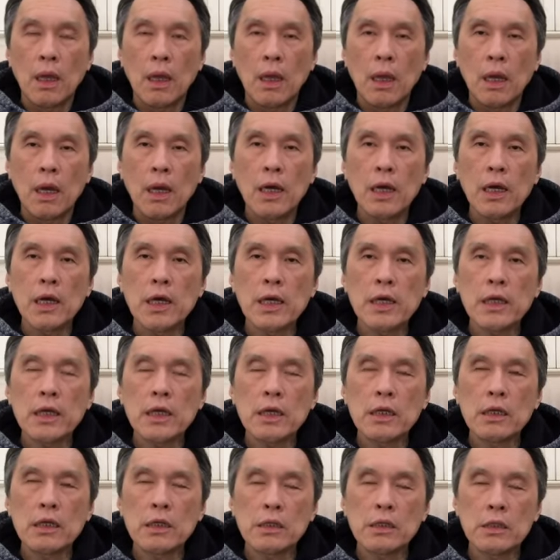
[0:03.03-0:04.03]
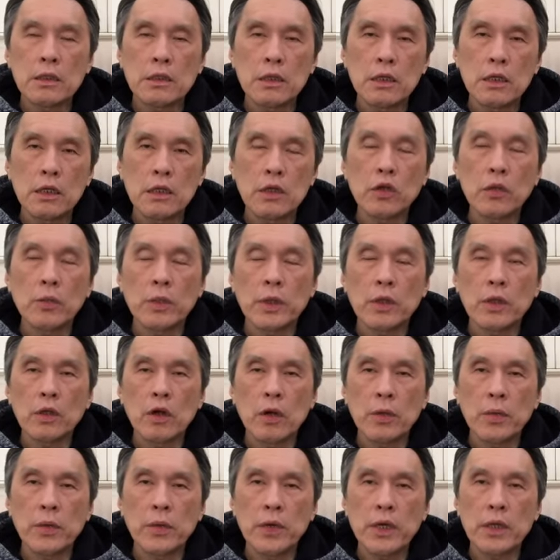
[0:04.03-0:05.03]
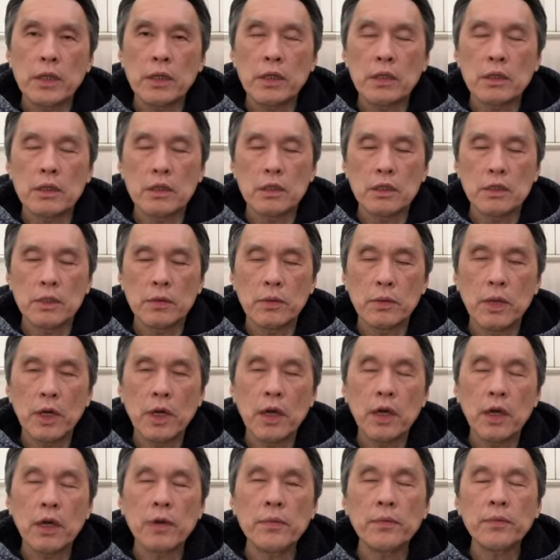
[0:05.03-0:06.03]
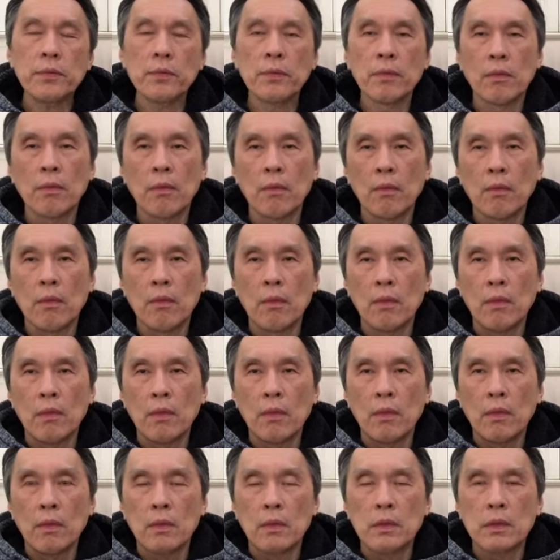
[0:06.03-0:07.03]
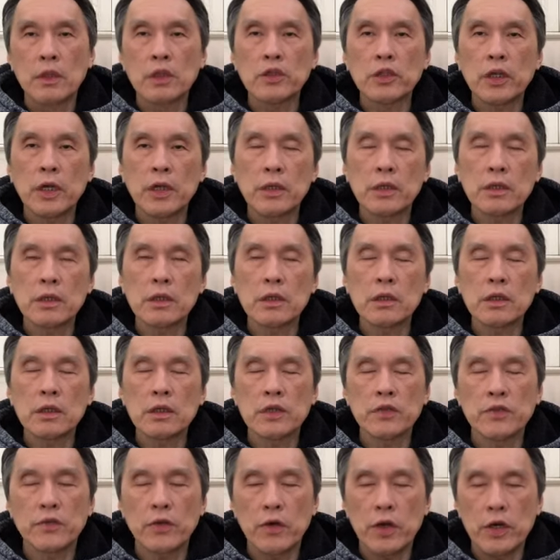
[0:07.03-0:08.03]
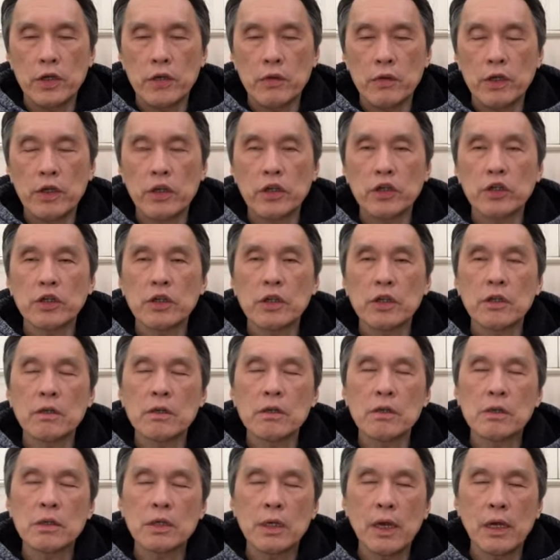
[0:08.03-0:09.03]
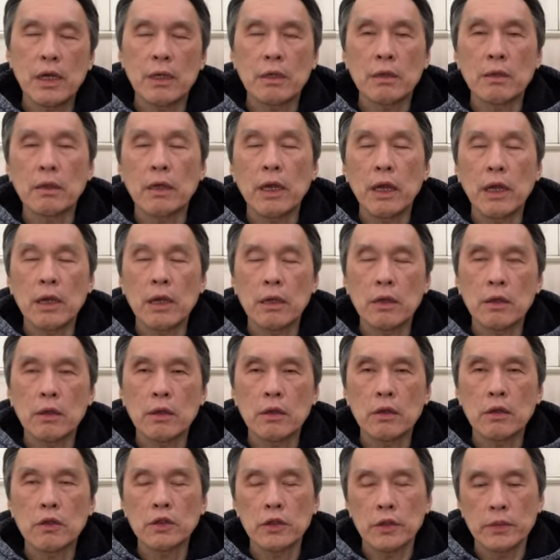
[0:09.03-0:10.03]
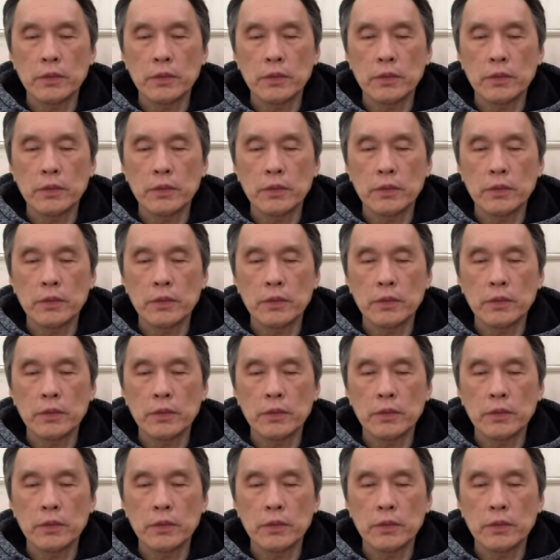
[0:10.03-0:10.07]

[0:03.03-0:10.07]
Hi, it is the Human Operating System time. This channel is for education and technology.